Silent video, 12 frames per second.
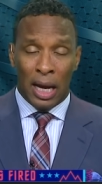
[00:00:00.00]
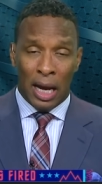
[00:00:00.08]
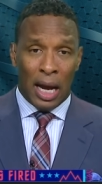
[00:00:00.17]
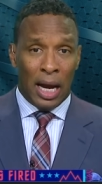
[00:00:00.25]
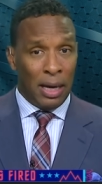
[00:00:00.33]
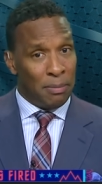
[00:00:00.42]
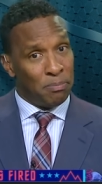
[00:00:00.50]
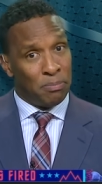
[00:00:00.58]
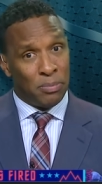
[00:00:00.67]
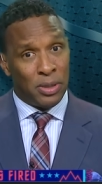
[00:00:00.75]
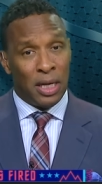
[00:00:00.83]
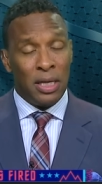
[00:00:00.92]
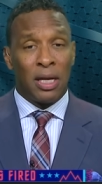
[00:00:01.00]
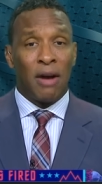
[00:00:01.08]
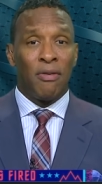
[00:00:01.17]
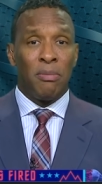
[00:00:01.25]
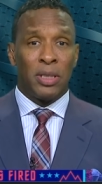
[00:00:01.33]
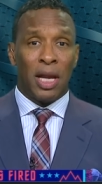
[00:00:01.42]
Um, didn't
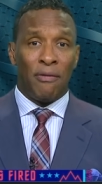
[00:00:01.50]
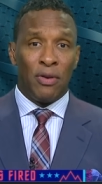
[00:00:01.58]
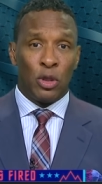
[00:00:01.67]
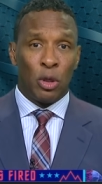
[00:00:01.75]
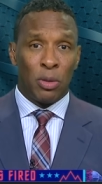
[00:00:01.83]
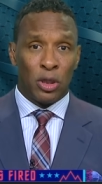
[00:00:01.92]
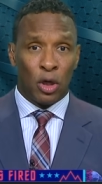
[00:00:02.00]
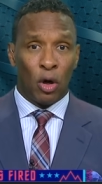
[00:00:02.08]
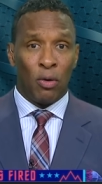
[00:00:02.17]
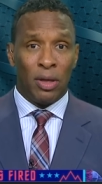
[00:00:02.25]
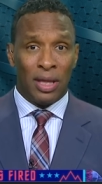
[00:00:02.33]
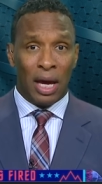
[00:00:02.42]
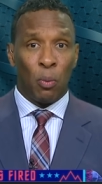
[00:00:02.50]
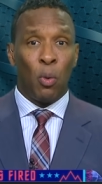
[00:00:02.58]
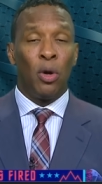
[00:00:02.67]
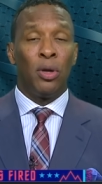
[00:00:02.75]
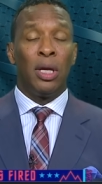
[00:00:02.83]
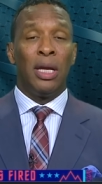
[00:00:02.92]
cover himself in too much glory in that
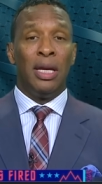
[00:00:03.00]
one